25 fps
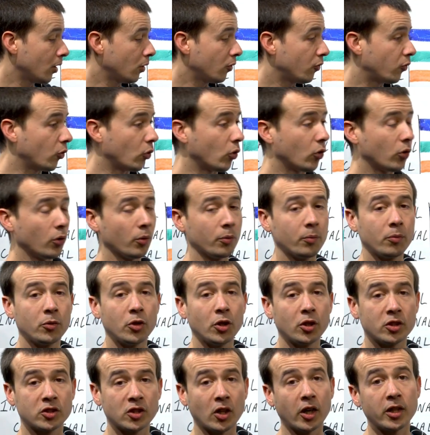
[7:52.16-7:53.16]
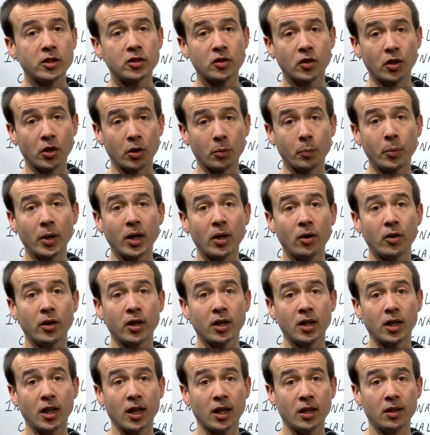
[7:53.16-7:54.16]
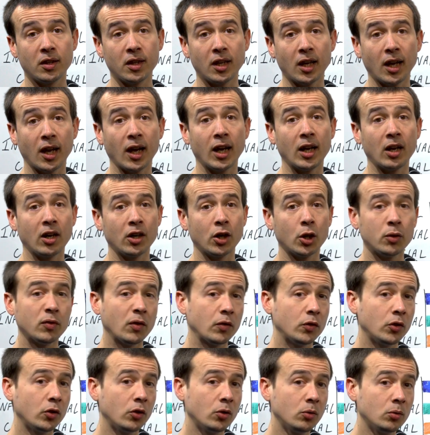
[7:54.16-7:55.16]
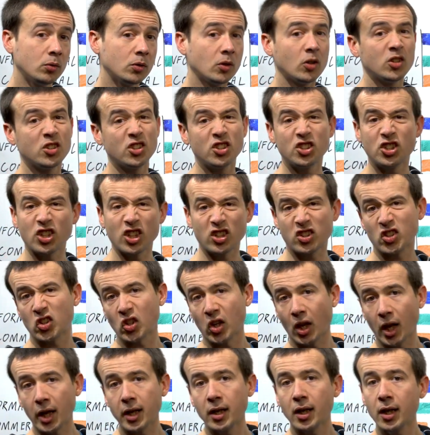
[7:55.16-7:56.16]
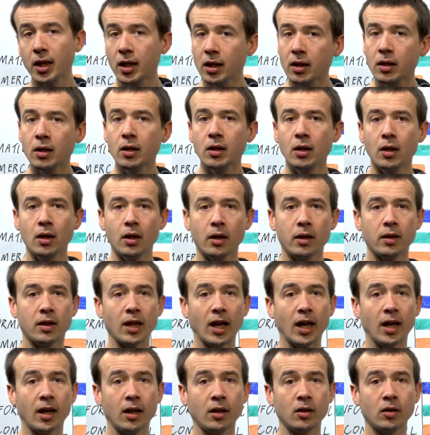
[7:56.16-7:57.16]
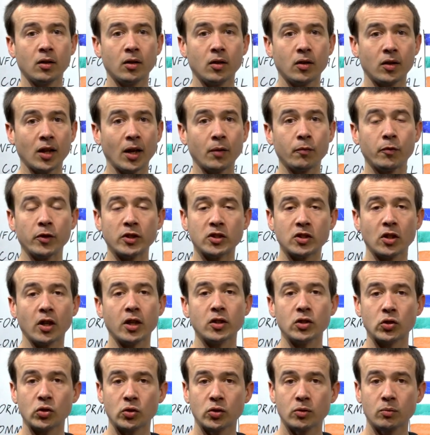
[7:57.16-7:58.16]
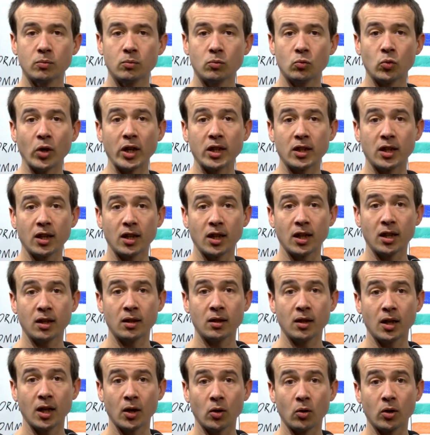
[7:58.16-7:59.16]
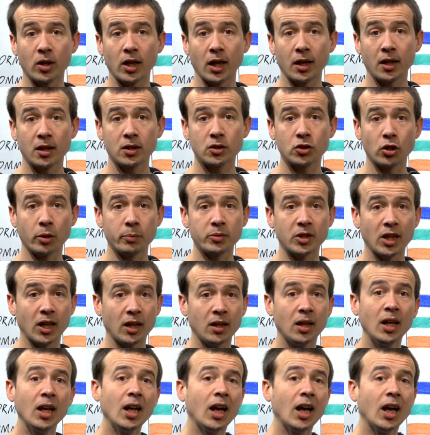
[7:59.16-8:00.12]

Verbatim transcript: for the sites that are appearing in the AI overview, just slightly, than, than for sites ranking in, in organic top 10.